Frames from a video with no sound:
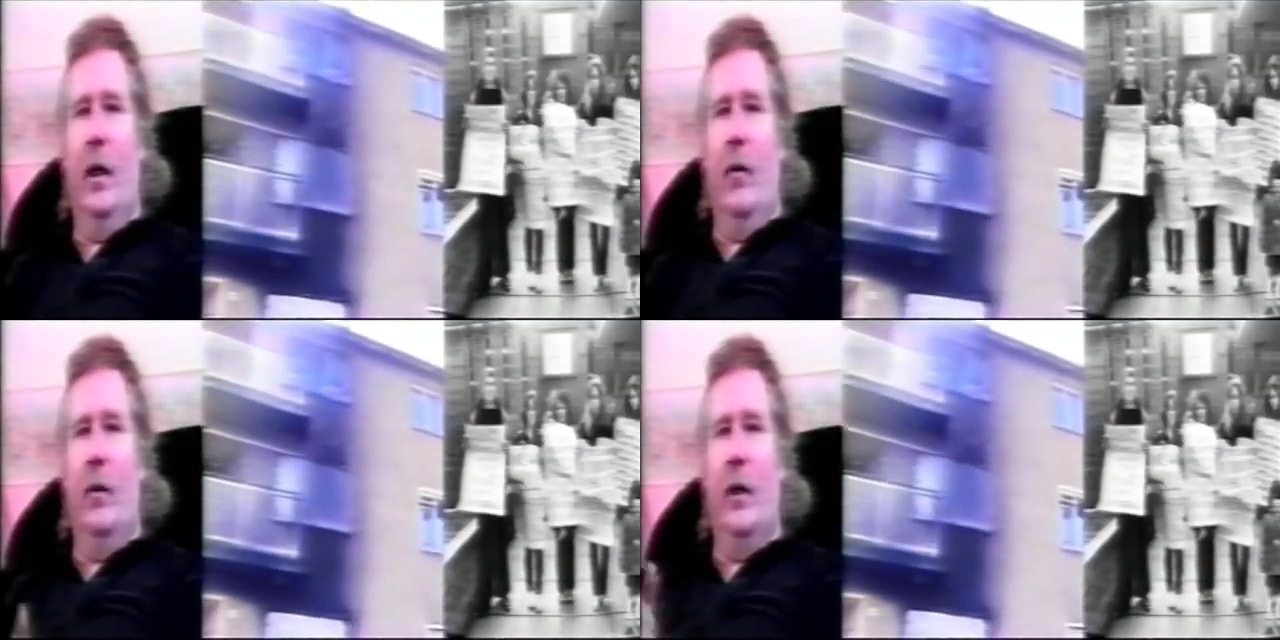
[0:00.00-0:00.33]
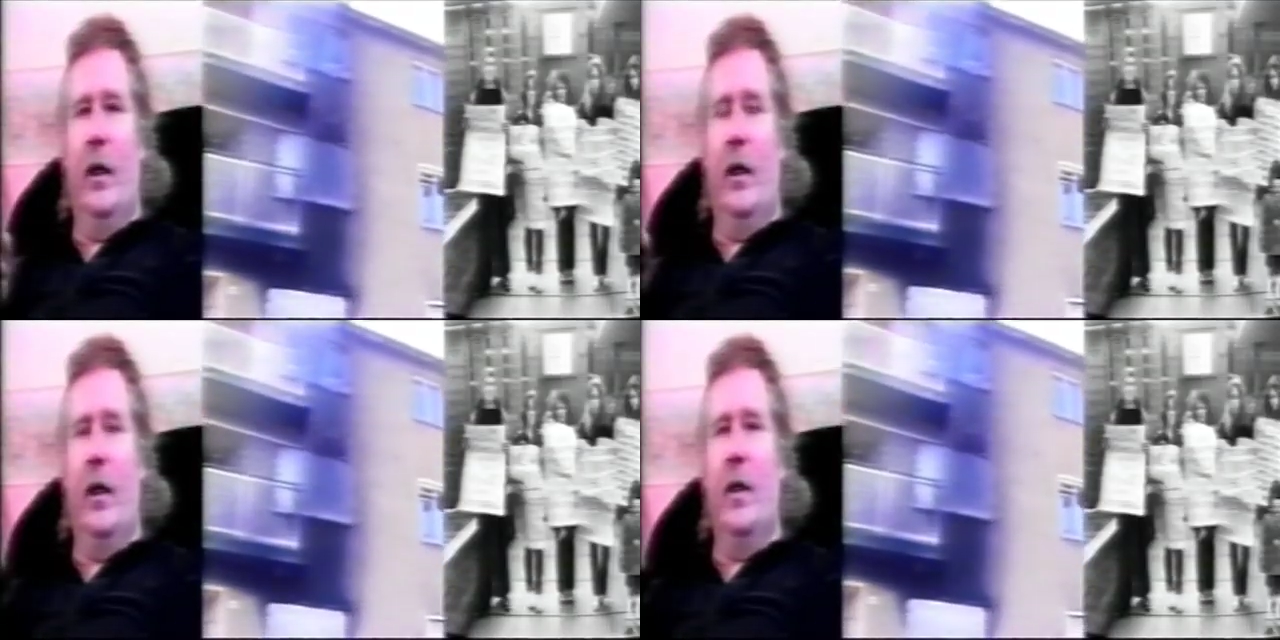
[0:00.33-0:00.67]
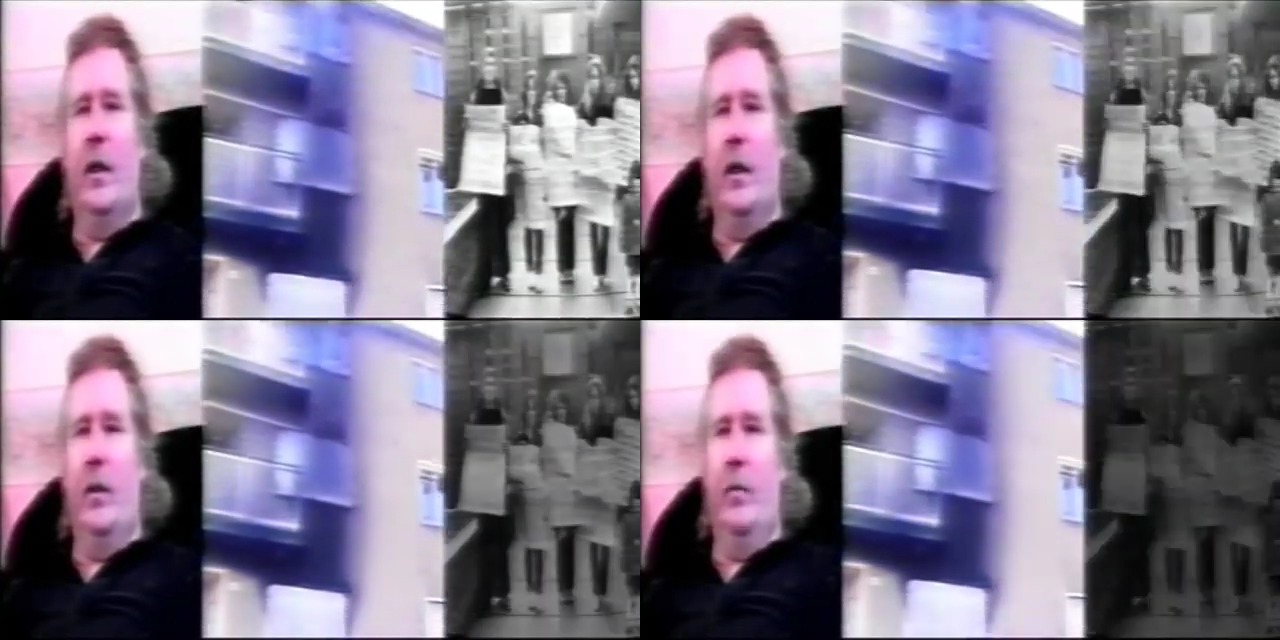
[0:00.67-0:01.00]
we'd arranged
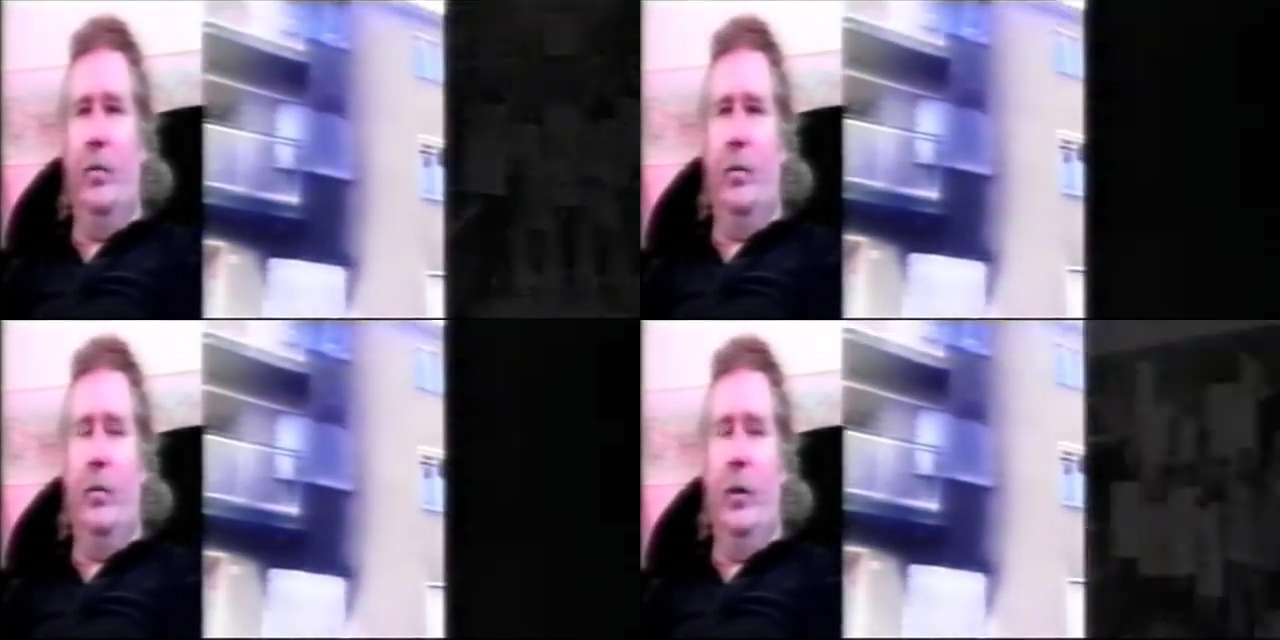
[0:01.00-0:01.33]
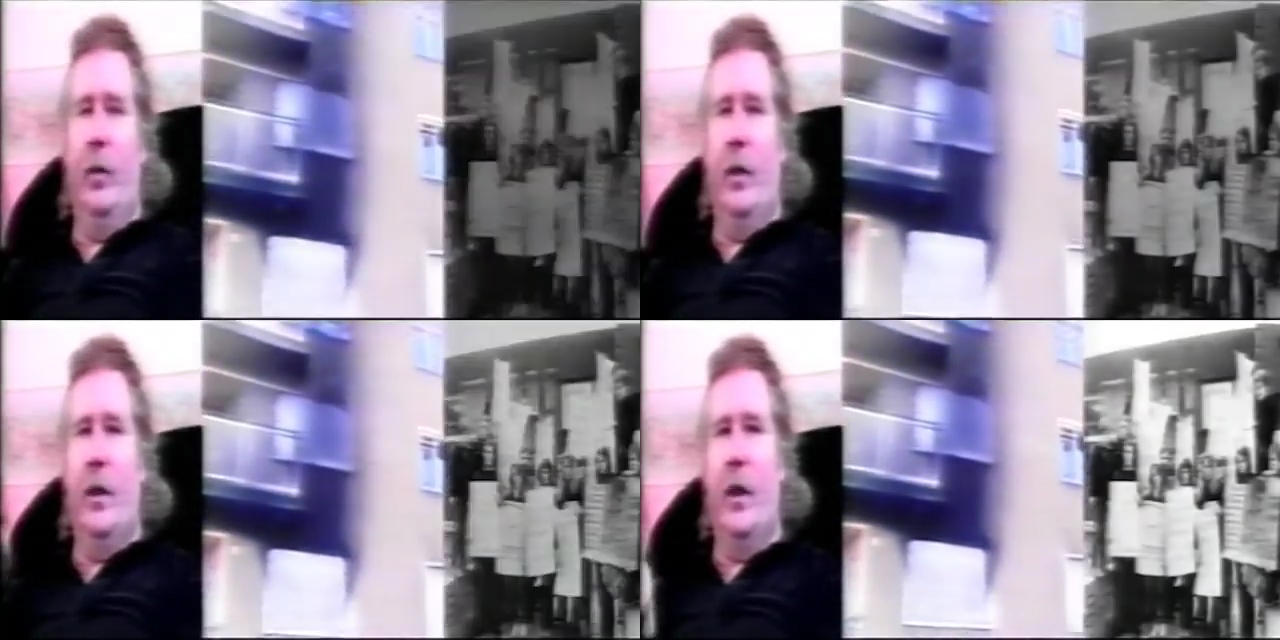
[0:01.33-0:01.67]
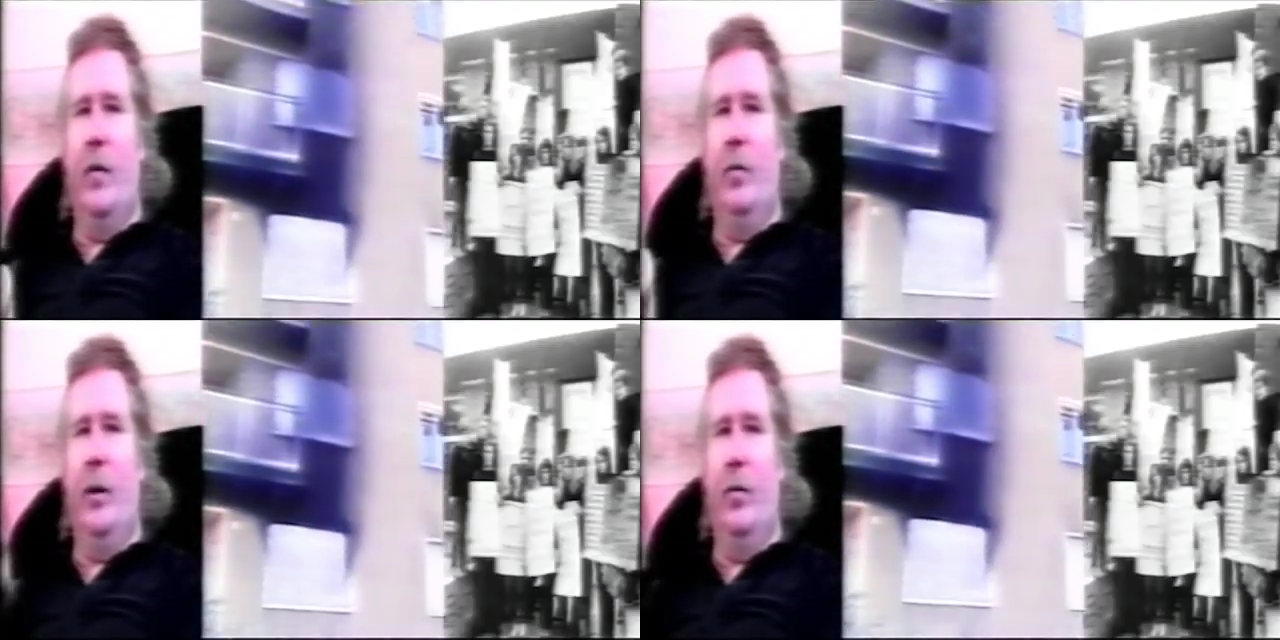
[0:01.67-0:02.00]
that we would take
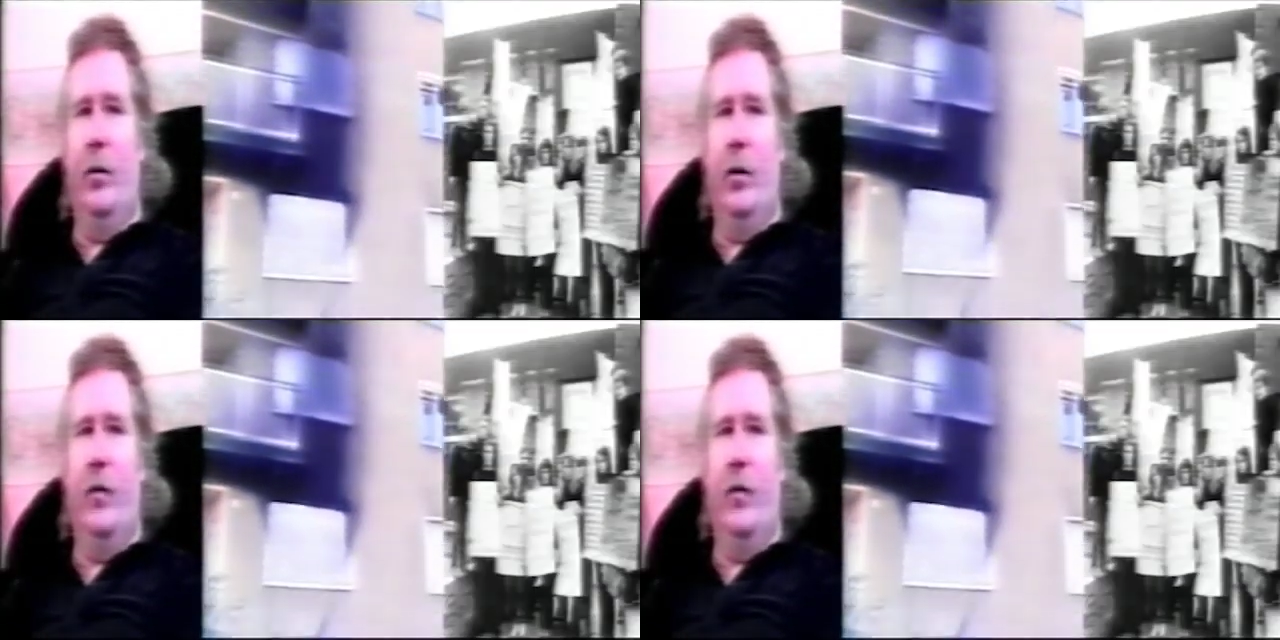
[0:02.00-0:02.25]
the people's